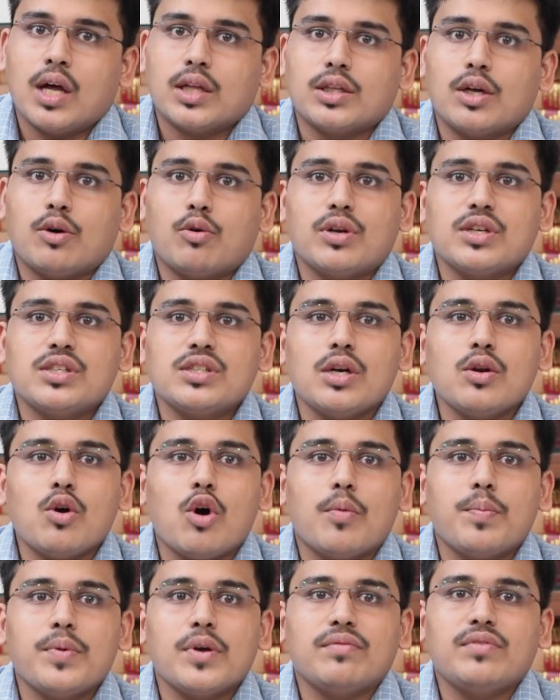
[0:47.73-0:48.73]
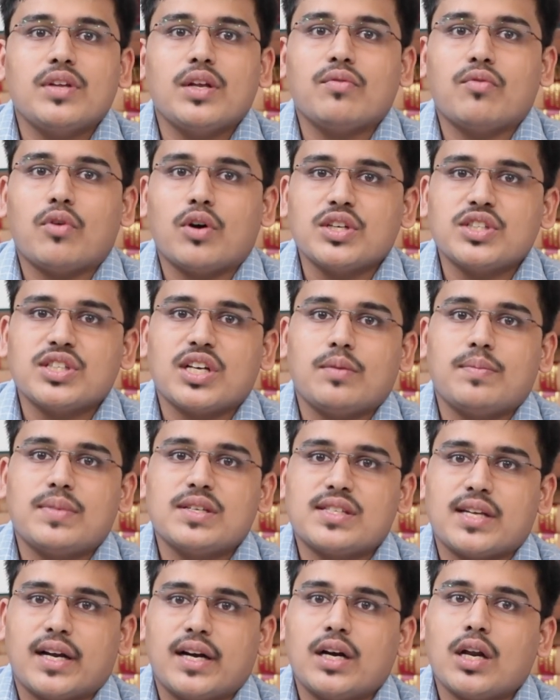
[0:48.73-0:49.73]
The original copy of the invoice shall be
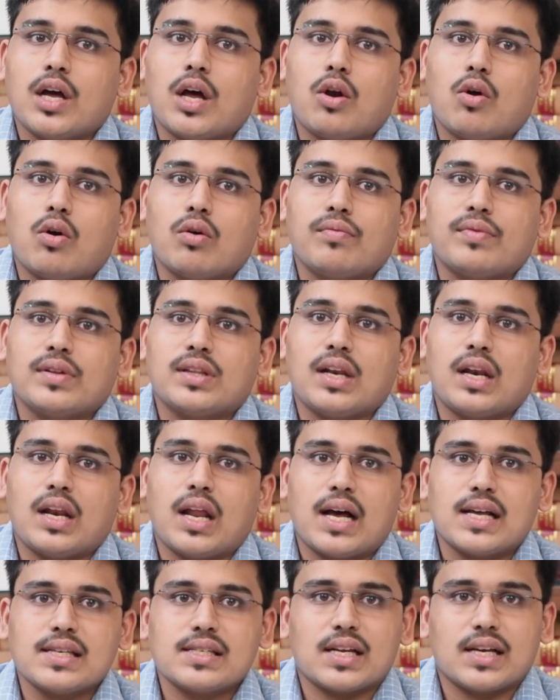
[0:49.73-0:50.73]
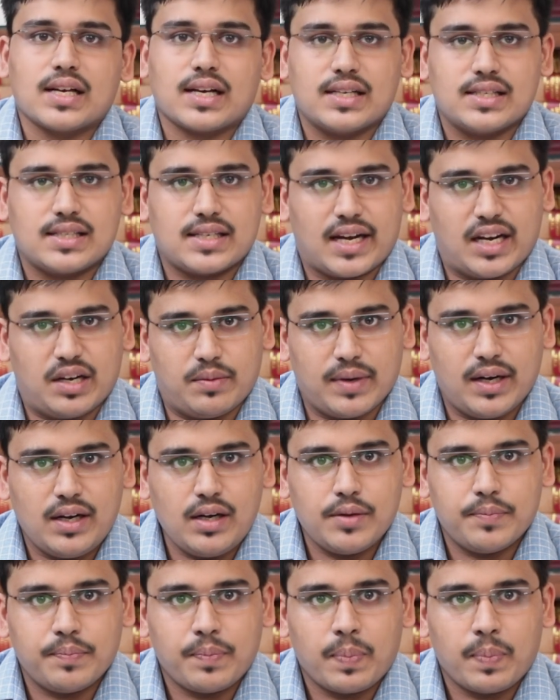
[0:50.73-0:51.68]
sent along with the last consignment.